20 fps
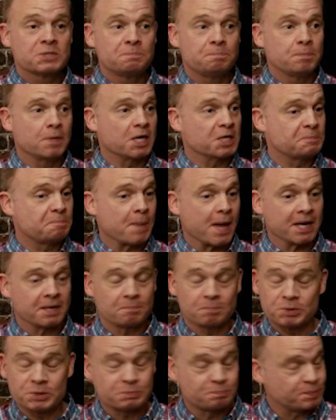
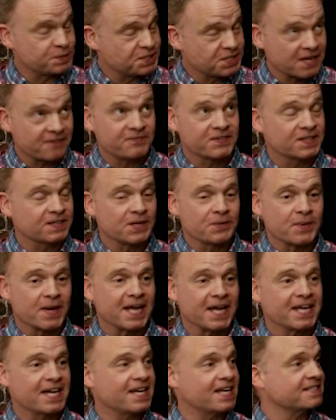Specifically when I
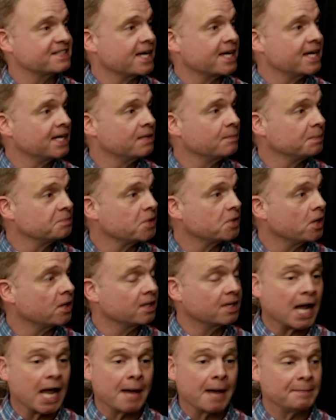get excited and I'm
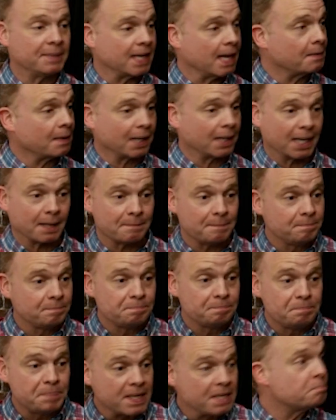talking, I mean, I'm like a
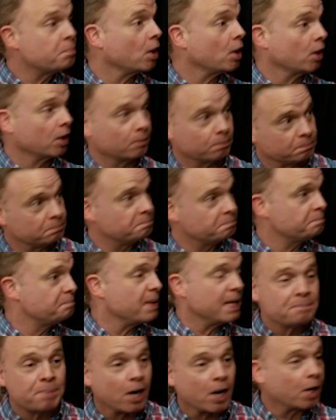ping
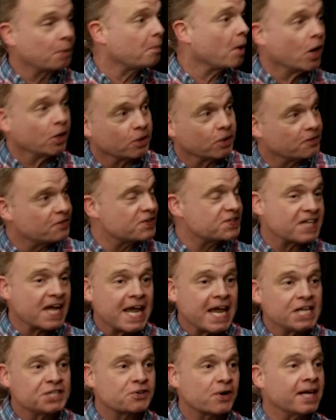pong ball on the
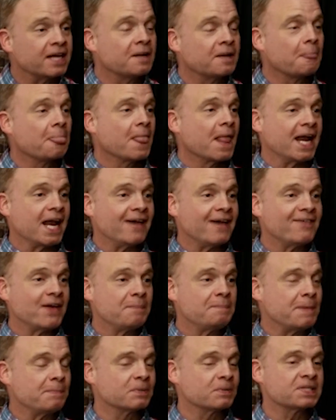stage, right? And I've had
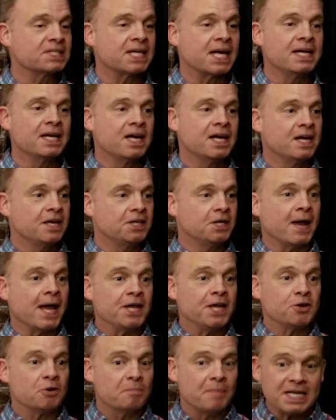people say, you know, hey,
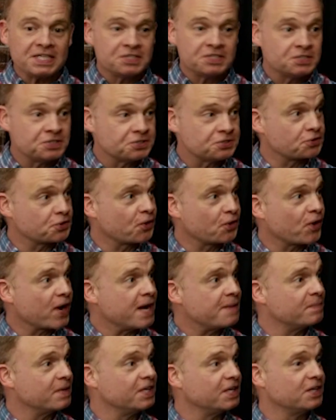your messages are
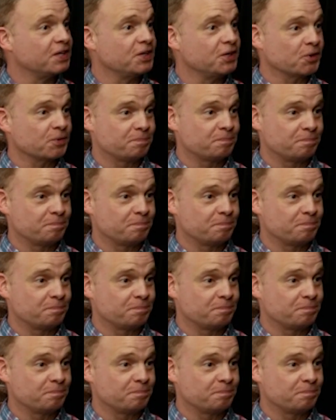great, but your